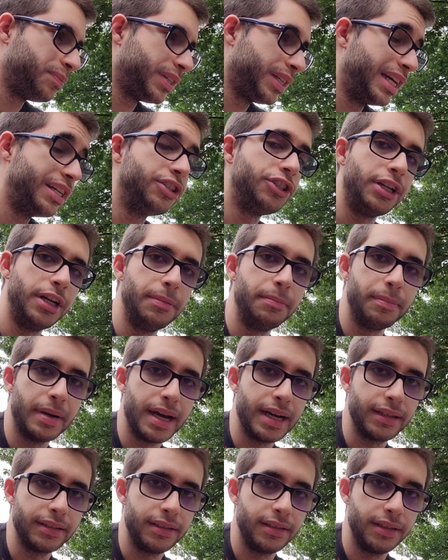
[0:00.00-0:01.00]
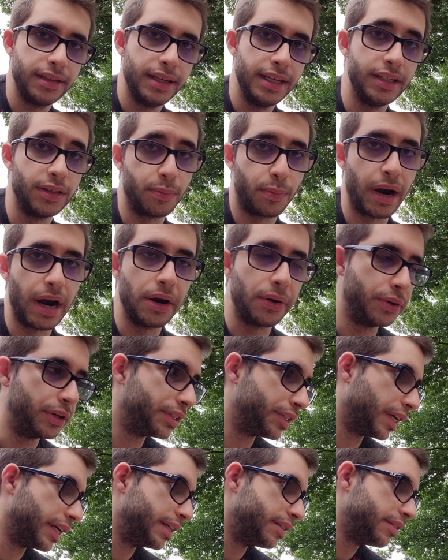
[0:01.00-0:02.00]
Genshin Impact is
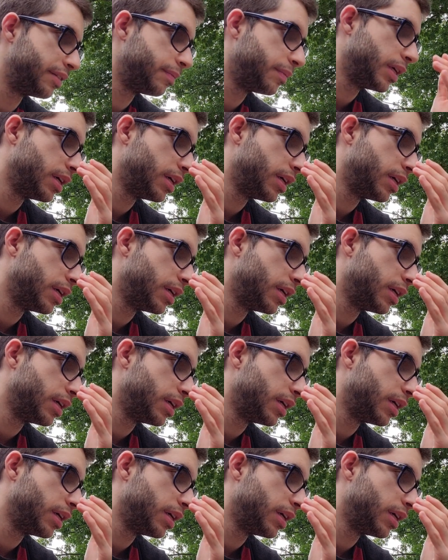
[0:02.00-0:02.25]
prioritized.